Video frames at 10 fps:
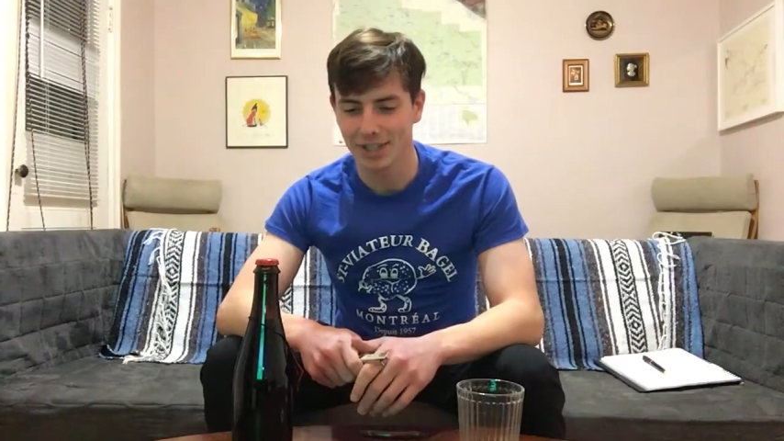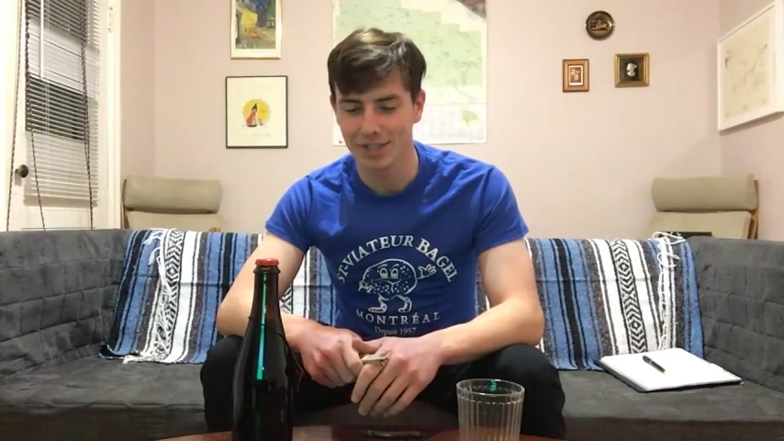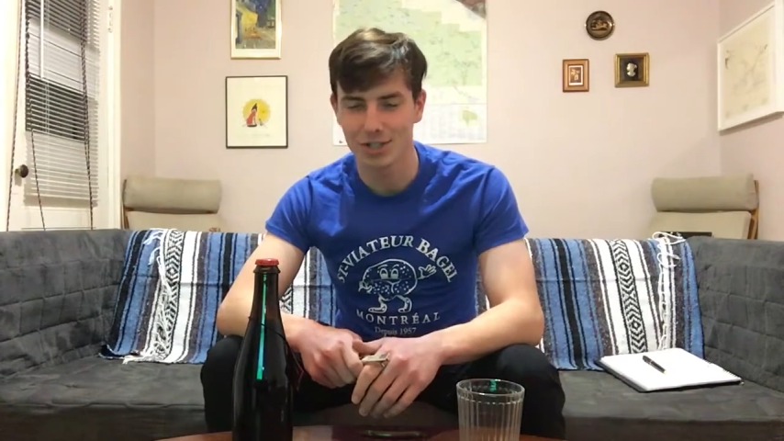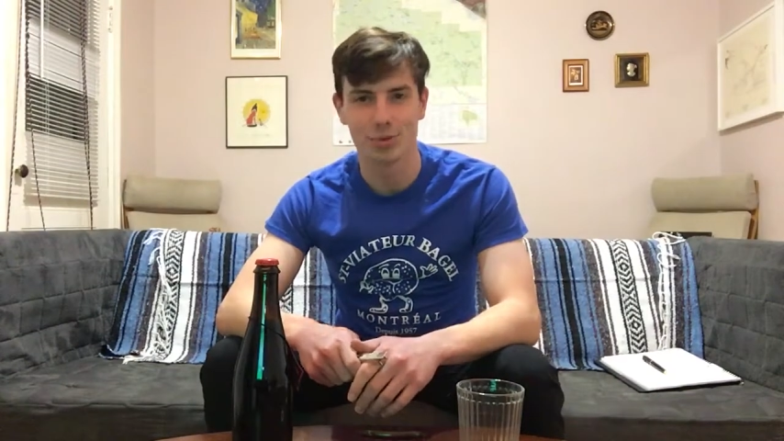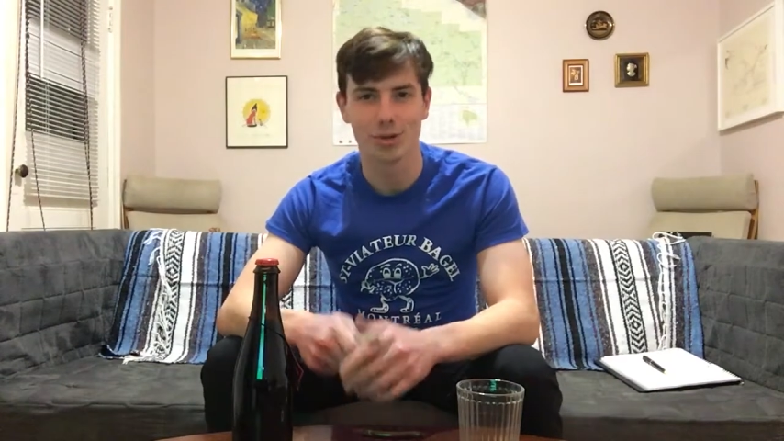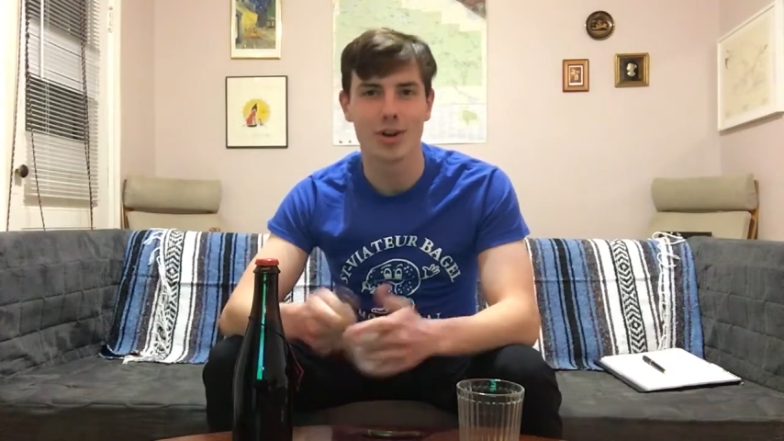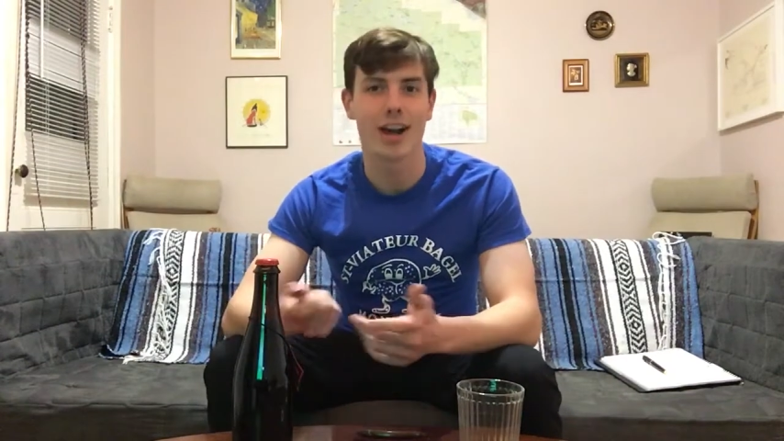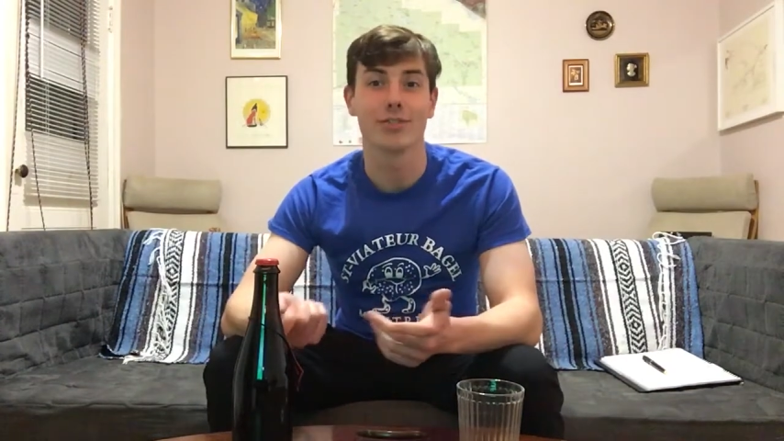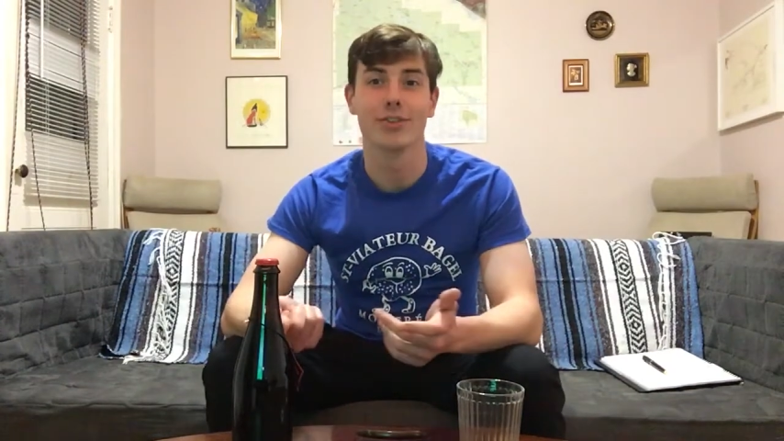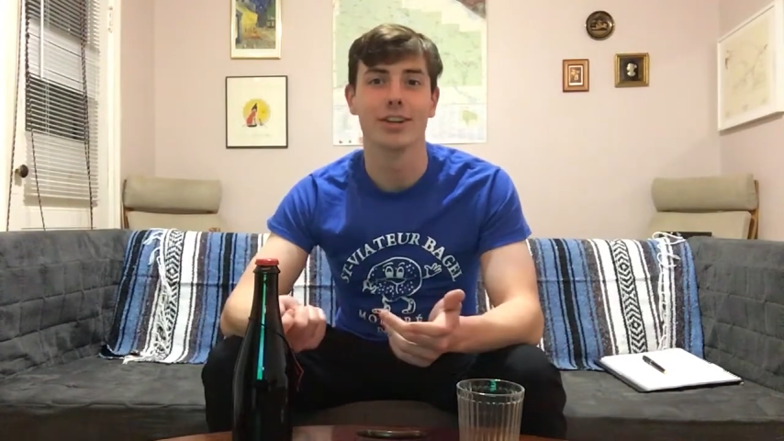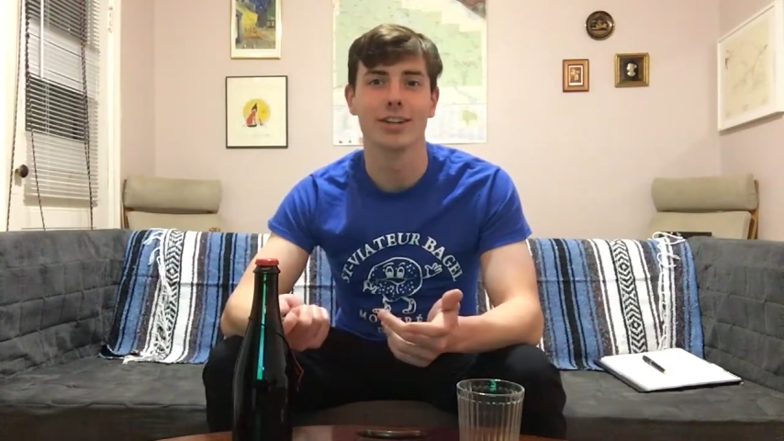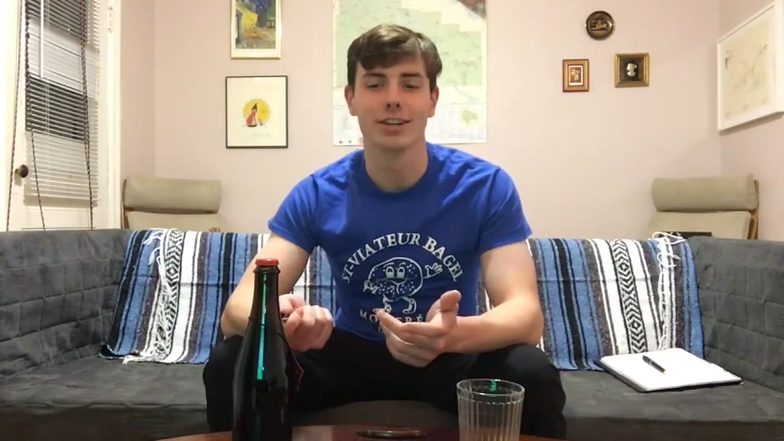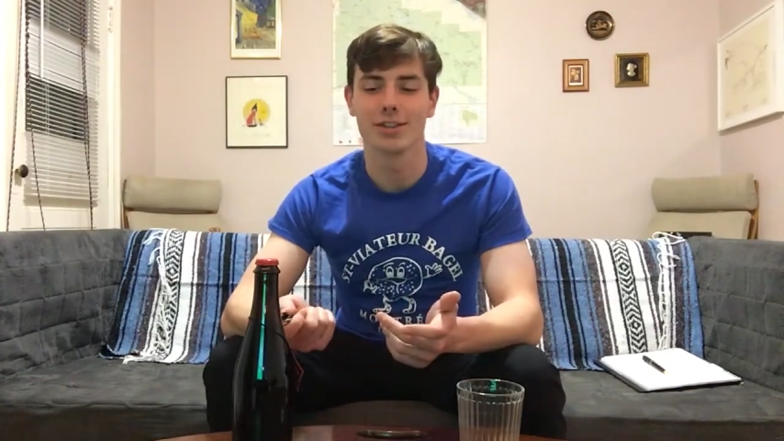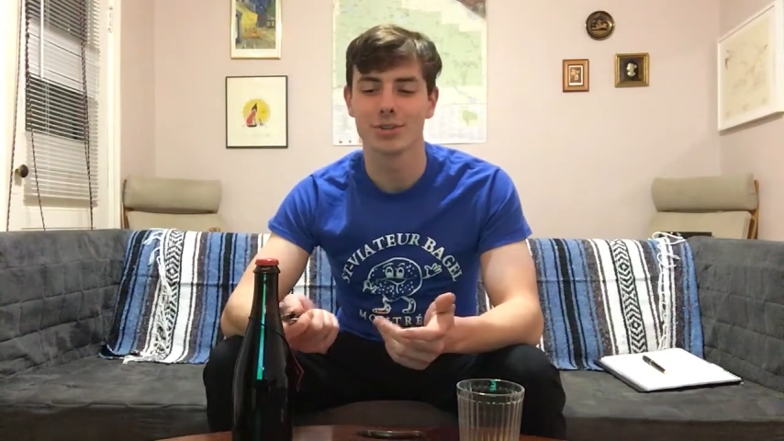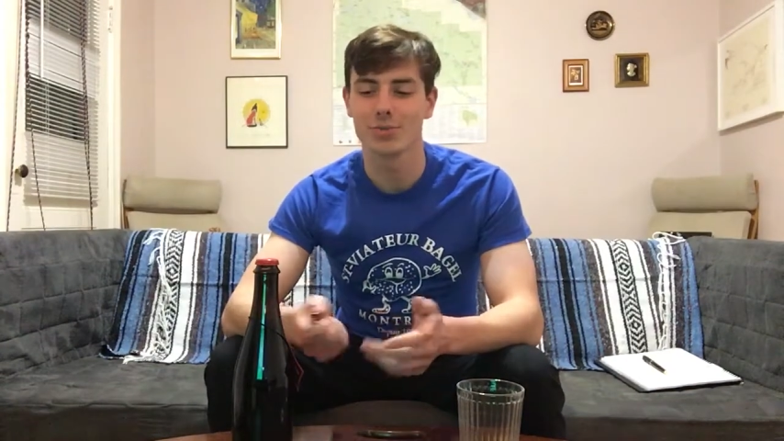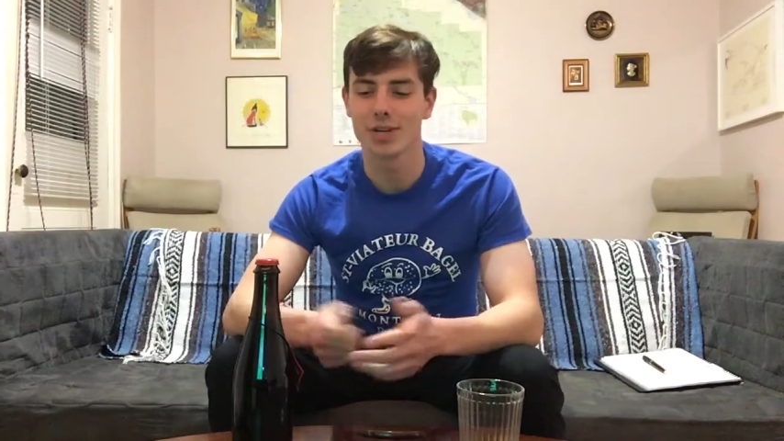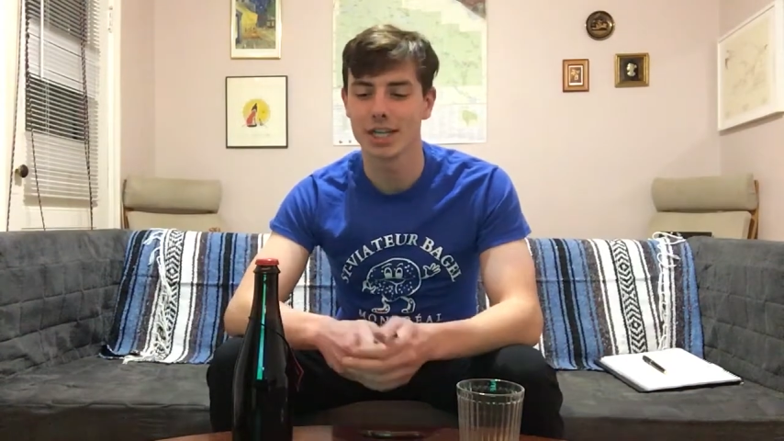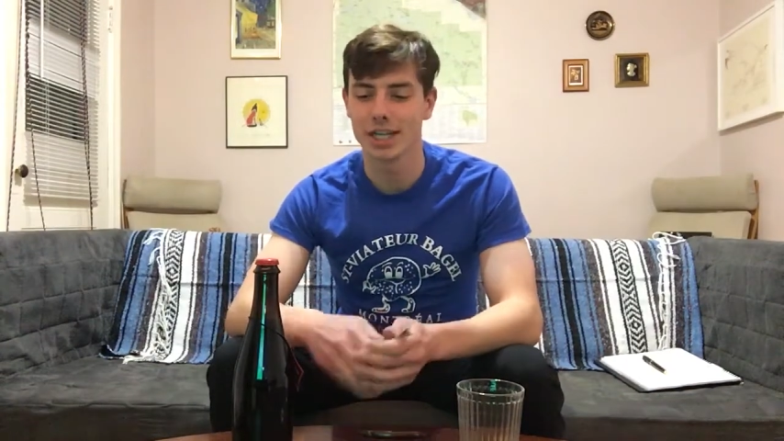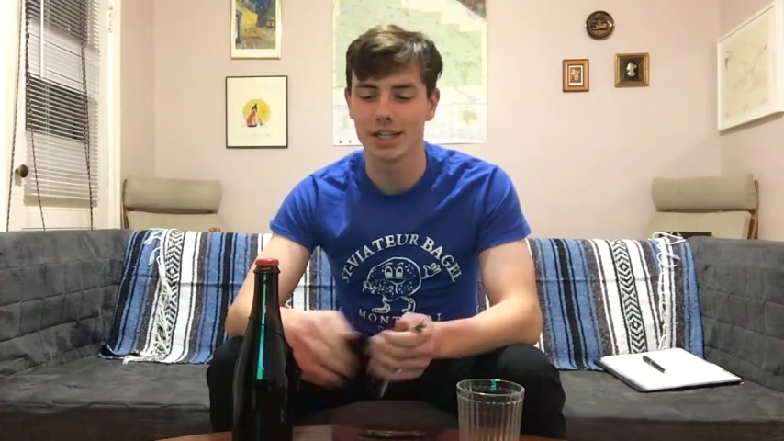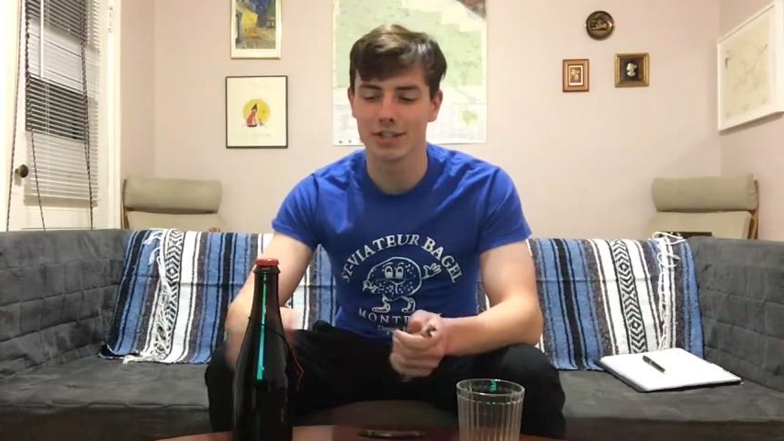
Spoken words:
So we'll crack right on into this one.